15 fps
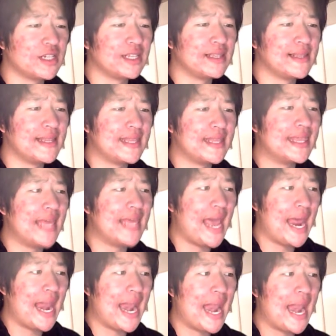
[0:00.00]
and
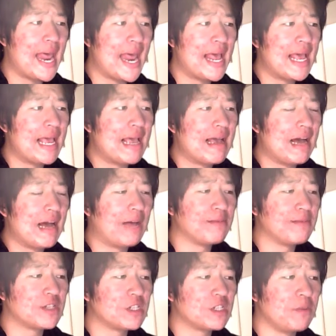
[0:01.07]
then
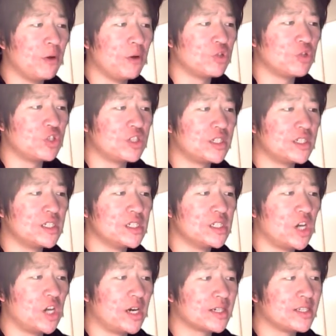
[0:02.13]
I'm supposed to
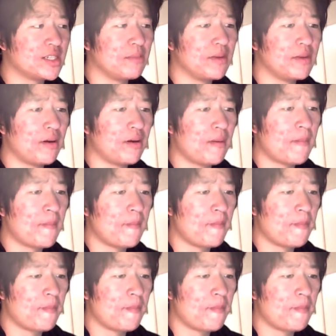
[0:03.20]
talk to the mayor.